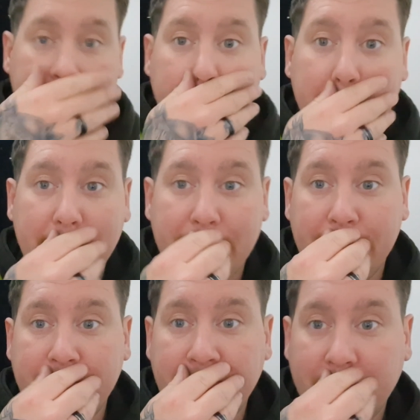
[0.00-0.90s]

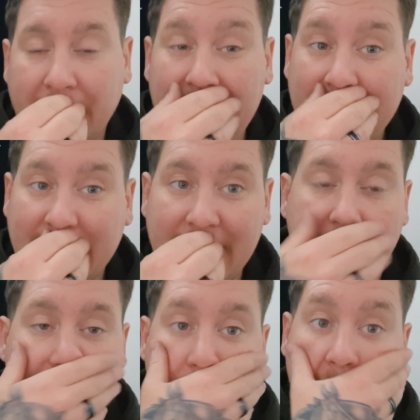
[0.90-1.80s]
But like I said,
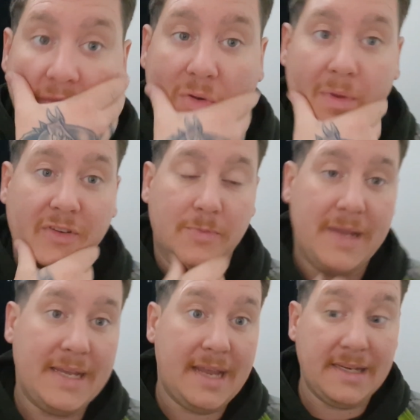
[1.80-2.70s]
the thing with Bamford bothers
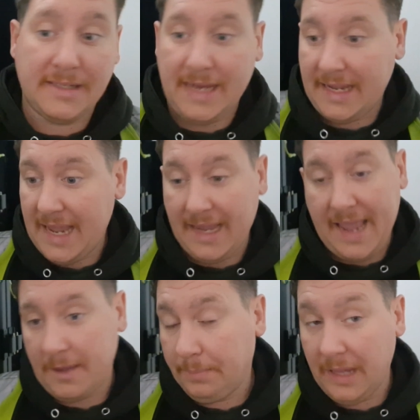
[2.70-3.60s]
me is
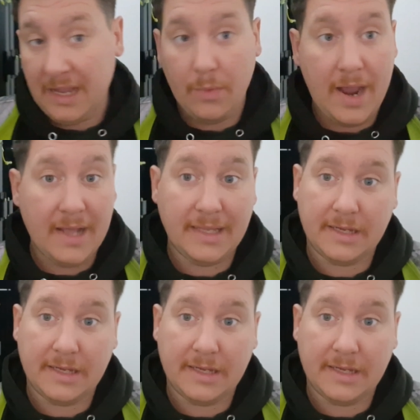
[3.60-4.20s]
he can play well.